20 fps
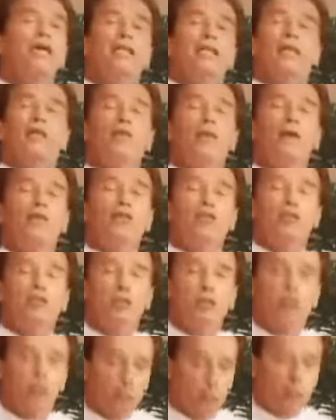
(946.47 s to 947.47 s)
that went
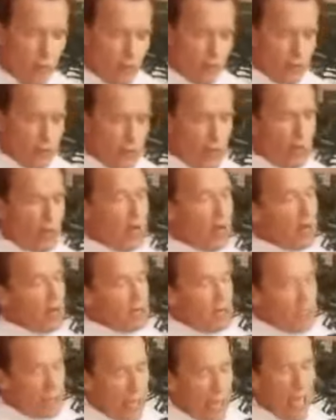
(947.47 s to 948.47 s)
through the roof. So
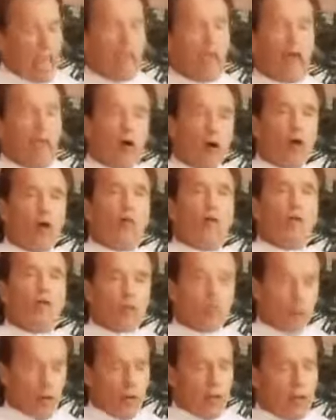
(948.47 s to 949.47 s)
you can't
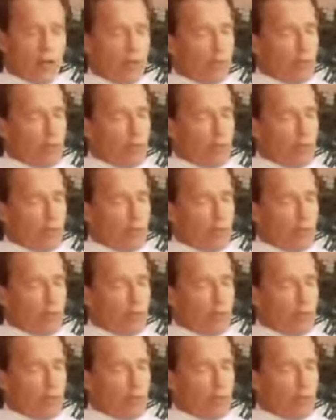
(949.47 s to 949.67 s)
always win,